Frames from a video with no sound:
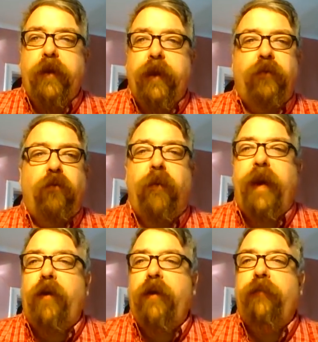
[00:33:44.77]
It's a
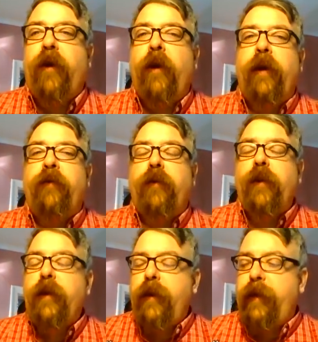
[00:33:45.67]
record of the hunt.
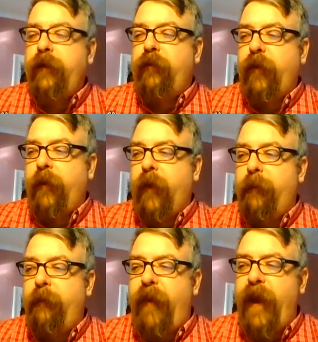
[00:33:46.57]
It's a
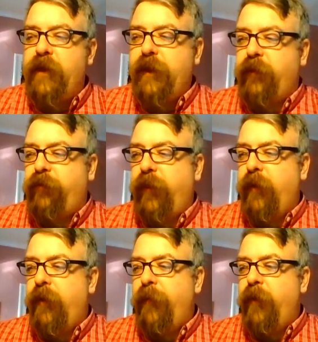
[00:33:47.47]
magic
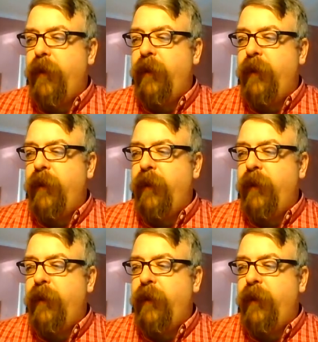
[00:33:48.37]
ceremony.